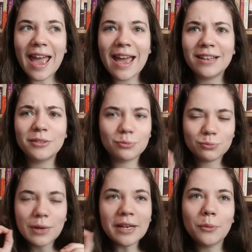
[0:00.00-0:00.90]
And
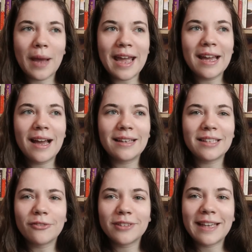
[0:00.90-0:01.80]
right away, I
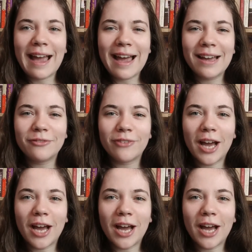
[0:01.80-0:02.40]
definitely had